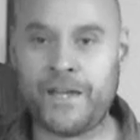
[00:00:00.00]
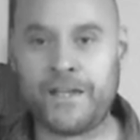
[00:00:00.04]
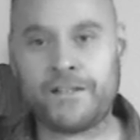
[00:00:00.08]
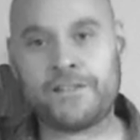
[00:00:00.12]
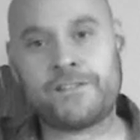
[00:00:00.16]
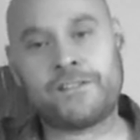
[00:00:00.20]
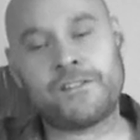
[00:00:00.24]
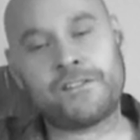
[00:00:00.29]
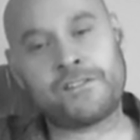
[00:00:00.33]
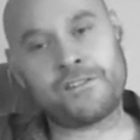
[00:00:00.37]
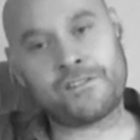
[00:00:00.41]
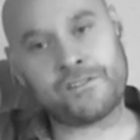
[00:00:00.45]
back
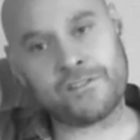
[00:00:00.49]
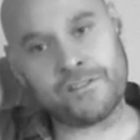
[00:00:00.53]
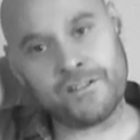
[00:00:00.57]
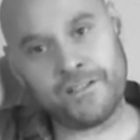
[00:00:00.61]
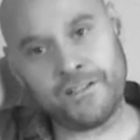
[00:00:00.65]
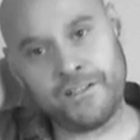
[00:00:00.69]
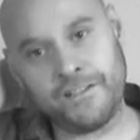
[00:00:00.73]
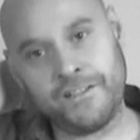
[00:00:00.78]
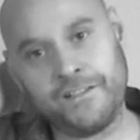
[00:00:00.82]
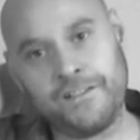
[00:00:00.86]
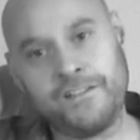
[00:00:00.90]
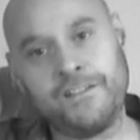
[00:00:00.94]
to C,
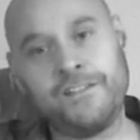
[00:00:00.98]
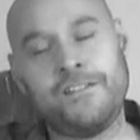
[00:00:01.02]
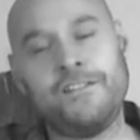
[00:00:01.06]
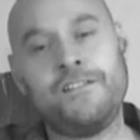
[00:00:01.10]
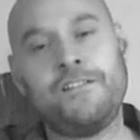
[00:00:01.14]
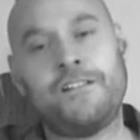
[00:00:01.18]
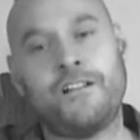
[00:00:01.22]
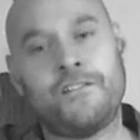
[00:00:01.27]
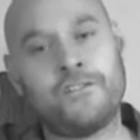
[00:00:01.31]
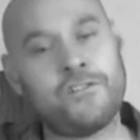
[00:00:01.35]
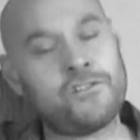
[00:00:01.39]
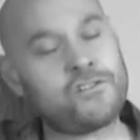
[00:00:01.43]

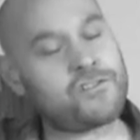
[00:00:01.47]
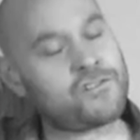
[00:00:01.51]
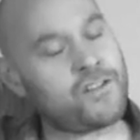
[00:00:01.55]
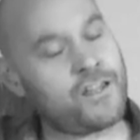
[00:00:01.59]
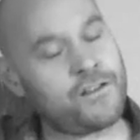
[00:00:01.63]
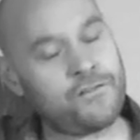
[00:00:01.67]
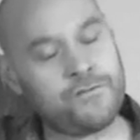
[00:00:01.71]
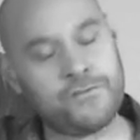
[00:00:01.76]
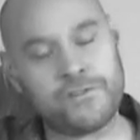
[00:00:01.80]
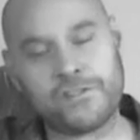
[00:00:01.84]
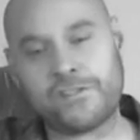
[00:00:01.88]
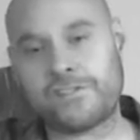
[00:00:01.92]
and you
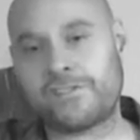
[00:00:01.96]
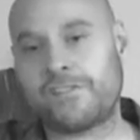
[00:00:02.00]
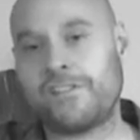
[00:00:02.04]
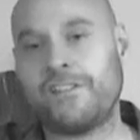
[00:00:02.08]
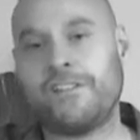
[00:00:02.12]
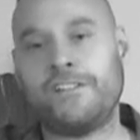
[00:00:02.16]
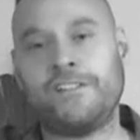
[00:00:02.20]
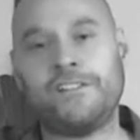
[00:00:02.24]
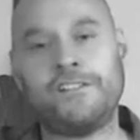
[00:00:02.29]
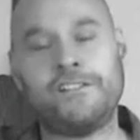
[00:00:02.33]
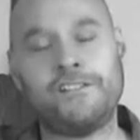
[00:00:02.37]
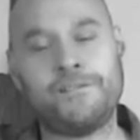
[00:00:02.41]
stay on the
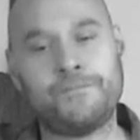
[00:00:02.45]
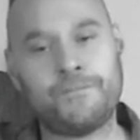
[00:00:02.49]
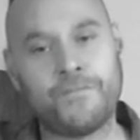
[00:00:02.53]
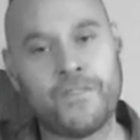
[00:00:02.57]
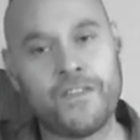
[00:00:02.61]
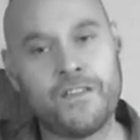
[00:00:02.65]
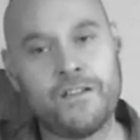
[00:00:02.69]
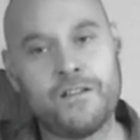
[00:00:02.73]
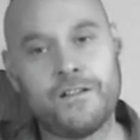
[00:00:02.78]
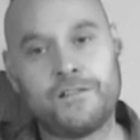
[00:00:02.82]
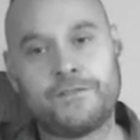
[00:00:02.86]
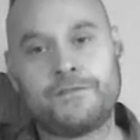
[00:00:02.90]
C.
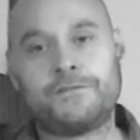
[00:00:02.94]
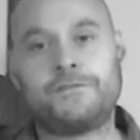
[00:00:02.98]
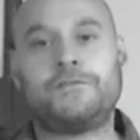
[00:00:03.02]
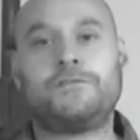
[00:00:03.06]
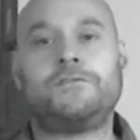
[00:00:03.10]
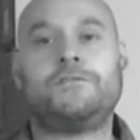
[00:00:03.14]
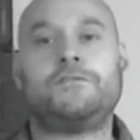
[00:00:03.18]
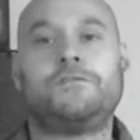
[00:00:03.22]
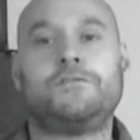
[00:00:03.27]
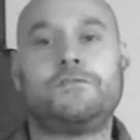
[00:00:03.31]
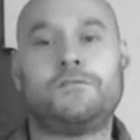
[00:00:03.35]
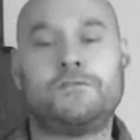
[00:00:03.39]

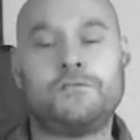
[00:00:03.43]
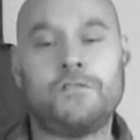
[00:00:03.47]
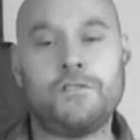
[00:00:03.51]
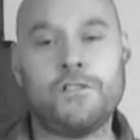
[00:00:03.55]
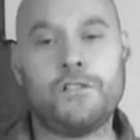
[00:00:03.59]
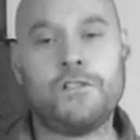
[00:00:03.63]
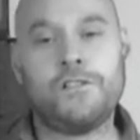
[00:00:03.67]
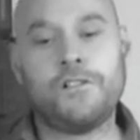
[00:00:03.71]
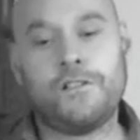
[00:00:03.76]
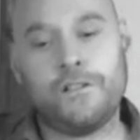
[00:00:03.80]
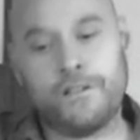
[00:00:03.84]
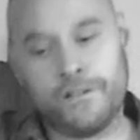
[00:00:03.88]

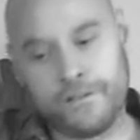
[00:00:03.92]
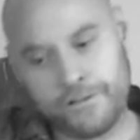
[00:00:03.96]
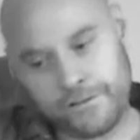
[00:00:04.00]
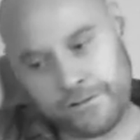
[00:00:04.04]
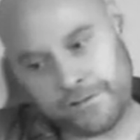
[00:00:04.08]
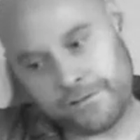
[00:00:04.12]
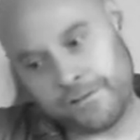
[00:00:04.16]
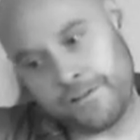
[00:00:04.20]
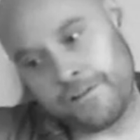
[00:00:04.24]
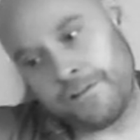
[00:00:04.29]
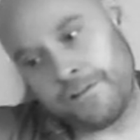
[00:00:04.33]
And